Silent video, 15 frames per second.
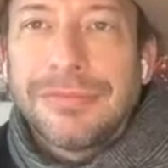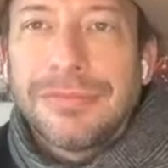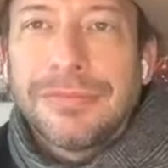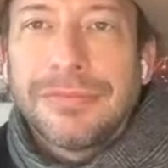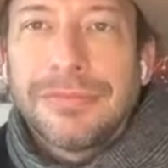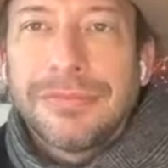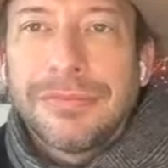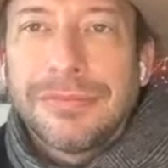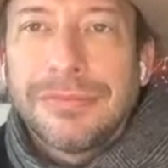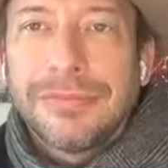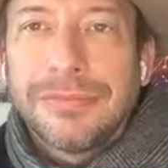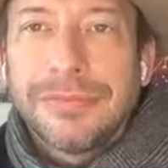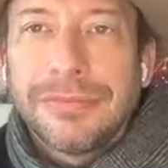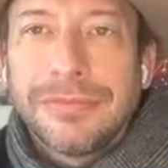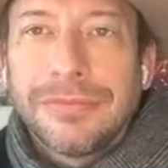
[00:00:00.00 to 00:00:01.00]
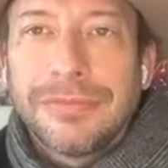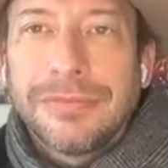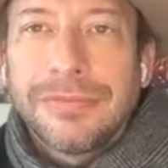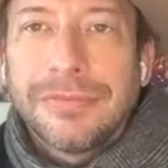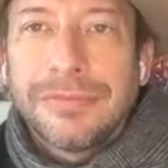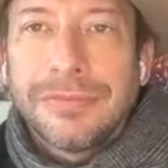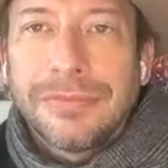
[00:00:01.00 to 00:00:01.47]

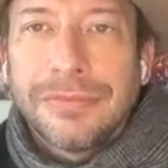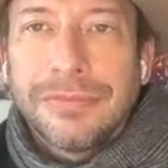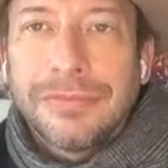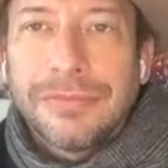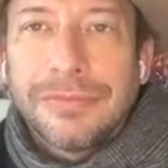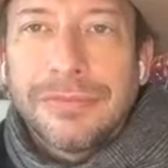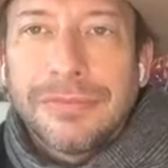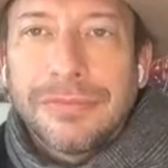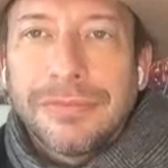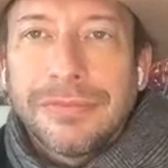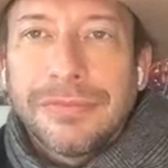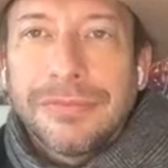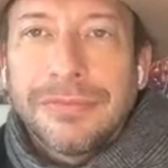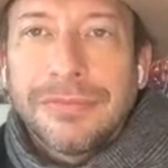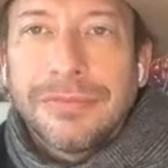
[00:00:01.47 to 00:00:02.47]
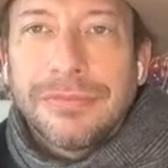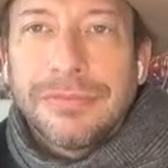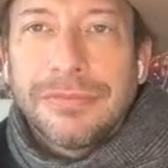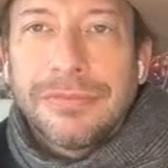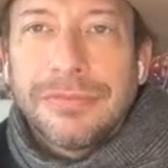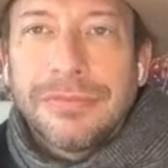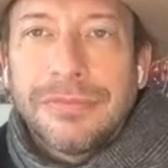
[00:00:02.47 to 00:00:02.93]

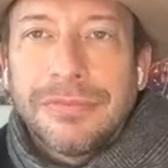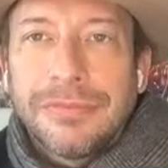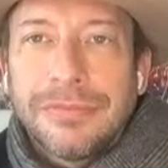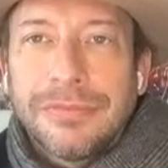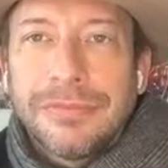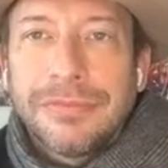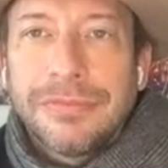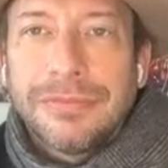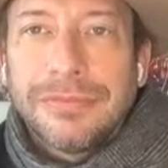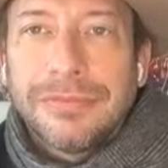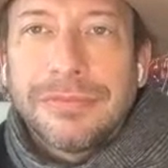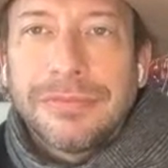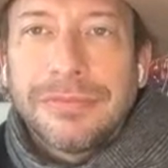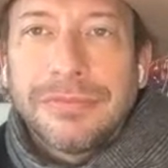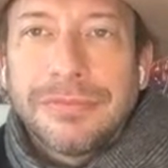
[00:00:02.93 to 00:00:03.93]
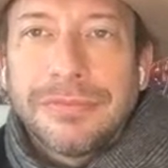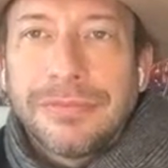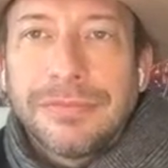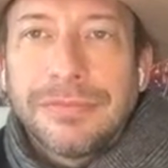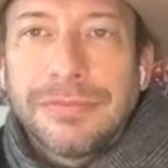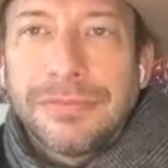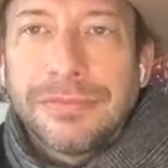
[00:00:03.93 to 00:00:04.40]

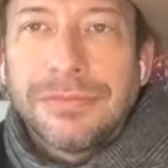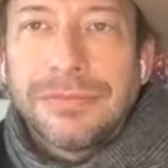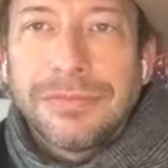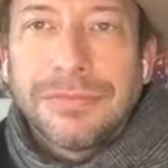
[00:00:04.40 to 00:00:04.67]
[no speech]